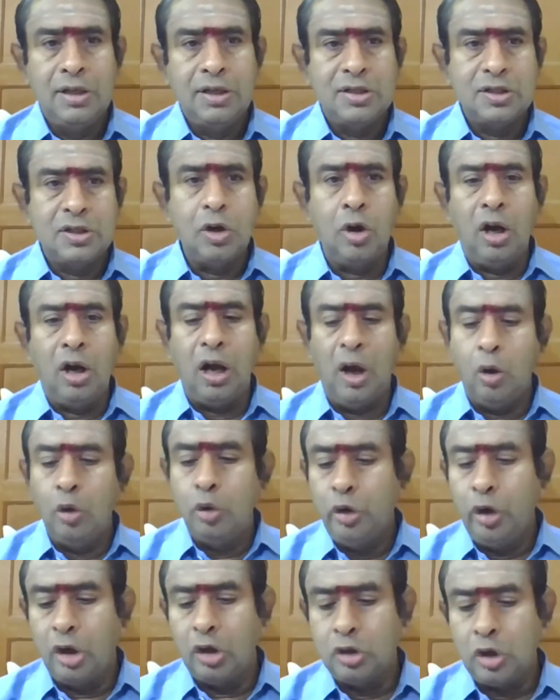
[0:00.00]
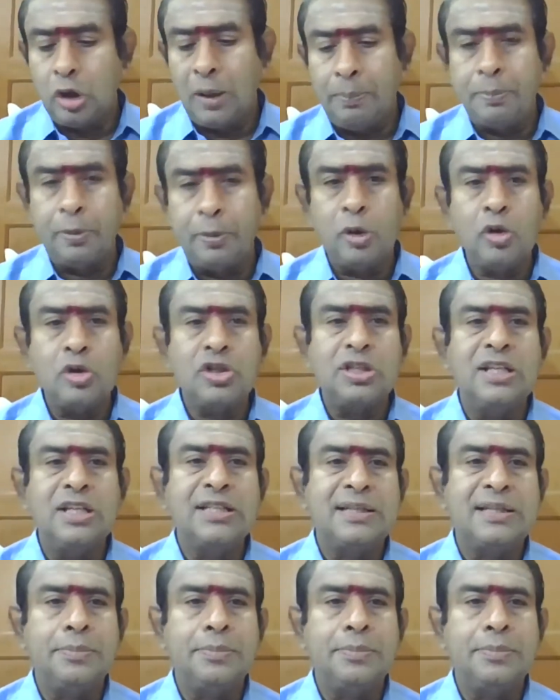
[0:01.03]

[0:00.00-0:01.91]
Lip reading: So how you have to approach the